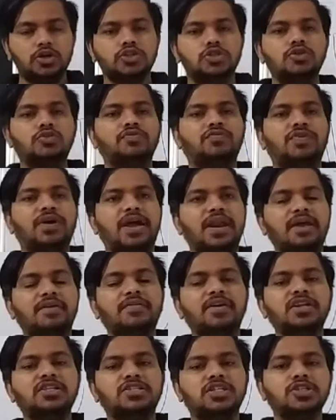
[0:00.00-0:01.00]
So
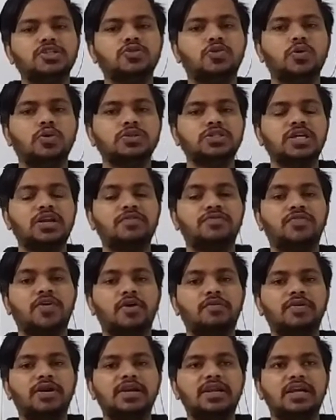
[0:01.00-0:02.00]
whenever it just goes in a
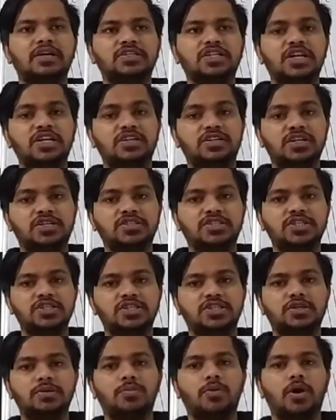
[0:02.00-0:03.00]
forward direction, it
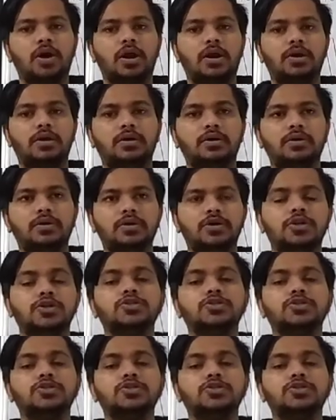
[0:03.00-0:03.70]
touches the ball,